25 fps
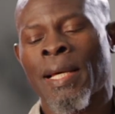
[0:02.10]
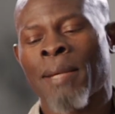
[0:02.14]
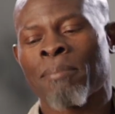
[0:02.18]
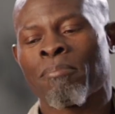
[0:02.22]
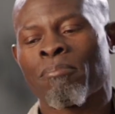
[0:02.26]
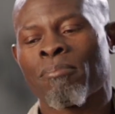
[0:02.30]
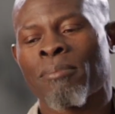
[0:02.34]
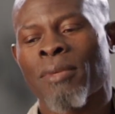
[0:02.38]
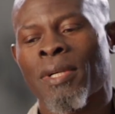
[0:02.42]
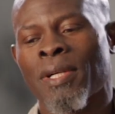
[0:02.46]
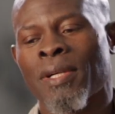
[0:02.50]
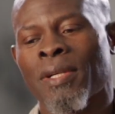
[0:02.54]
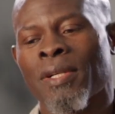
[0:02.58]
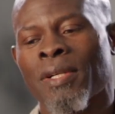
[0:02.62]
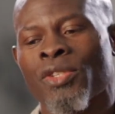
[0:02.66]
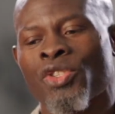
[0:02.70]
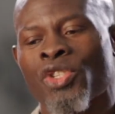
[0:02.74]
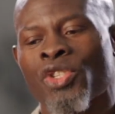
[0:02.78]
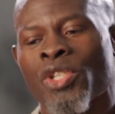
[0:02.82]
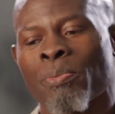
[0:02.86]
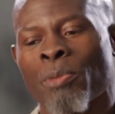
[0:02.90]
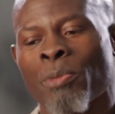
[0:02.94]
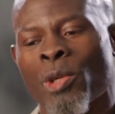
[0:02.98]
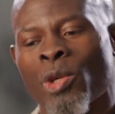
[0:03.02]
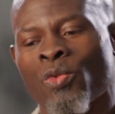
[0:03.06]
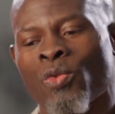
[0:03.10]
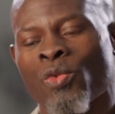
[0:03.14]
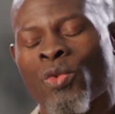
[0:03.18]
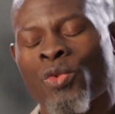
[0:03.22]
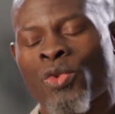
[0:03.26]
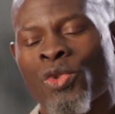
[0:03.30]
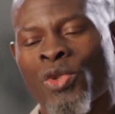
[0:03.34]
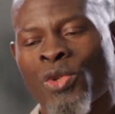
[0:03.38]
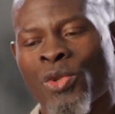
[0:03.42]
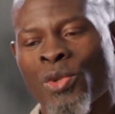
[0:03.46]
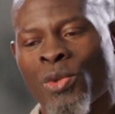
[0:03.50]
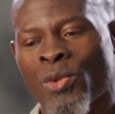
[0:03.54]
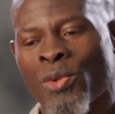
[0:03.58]
am Djimon
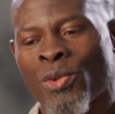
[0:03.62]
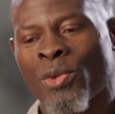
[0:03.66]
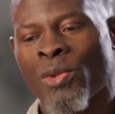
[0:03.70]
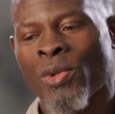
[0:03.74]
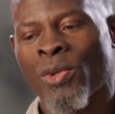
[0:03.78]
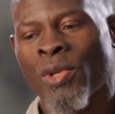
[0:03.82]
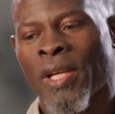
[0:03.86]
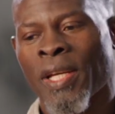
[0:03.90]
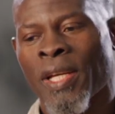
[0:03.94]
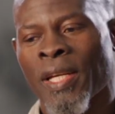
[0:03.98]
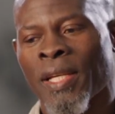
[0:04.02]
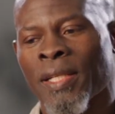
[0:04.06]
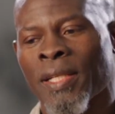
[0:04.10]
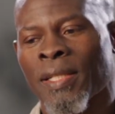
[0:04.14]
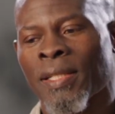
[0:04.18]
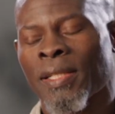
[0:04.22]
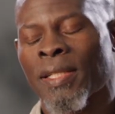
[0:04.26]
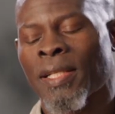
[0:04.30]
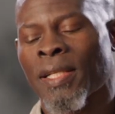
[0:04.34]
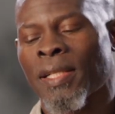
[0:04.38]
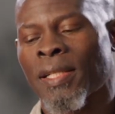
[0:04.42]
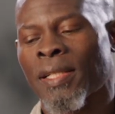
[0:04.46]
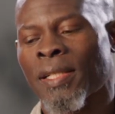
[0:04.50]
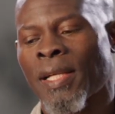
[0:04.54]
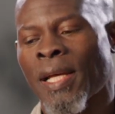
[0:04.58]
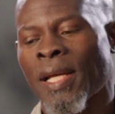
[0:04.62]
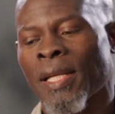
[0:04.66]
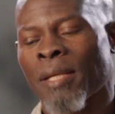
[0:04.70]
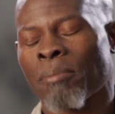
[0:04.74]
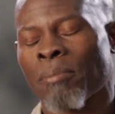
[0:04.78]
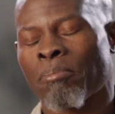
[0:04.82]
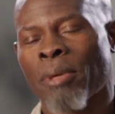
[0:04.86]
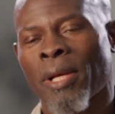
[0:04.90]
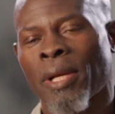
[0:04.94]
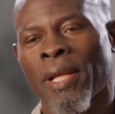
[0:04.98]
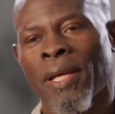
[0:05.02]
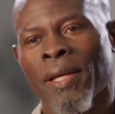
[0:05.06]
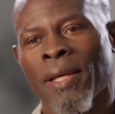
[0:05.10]
Hounsou, and I
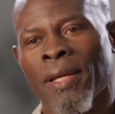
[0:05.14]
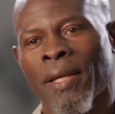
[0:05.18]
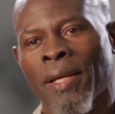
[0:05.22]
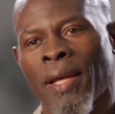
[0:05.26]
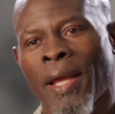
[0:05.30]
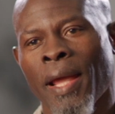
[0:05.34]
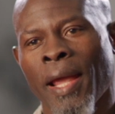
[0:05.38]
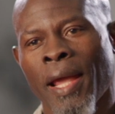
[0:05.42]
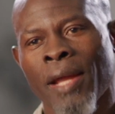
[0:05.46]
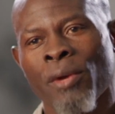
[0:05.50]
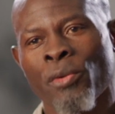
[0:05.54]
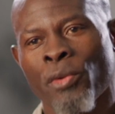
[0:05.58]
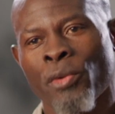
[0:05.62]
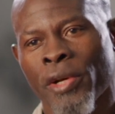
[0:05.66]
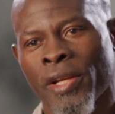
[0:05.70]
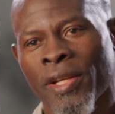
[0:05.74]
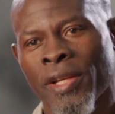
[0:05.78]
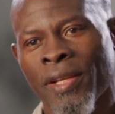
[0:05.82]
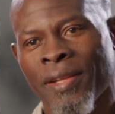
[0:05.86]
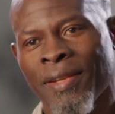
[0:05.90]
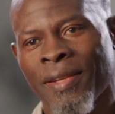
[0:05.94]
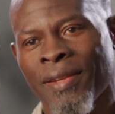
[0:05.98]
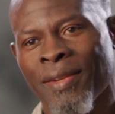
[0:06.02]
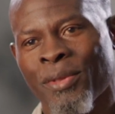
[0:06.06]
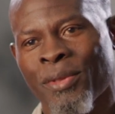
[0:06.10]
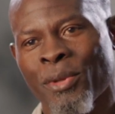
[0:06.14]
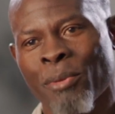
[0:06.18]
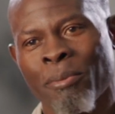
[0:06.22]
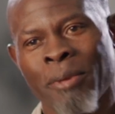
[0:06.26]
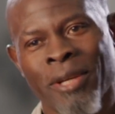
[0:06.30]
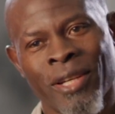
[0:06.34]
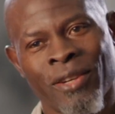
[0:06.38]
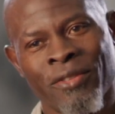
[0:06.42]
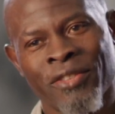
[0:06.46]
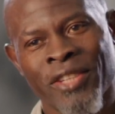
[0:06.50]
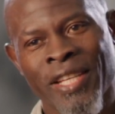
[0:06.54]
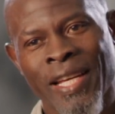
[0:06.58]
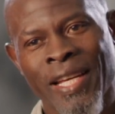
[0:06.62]
play Henry, the
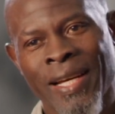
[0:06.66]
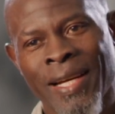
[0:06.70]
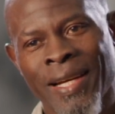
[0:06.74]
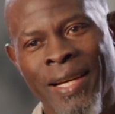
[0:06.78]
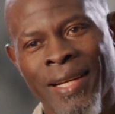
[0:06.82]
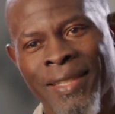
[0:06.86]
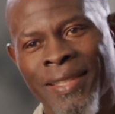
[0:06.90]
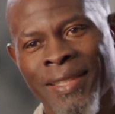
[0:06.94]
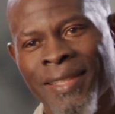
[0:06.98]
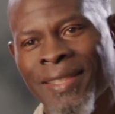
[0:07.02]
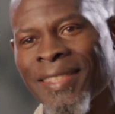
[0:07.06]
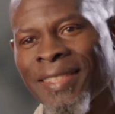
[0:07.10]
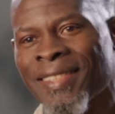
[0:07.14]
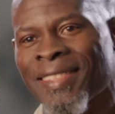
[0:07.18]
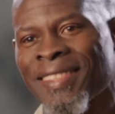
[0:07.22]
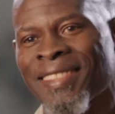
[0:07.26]
man of the island.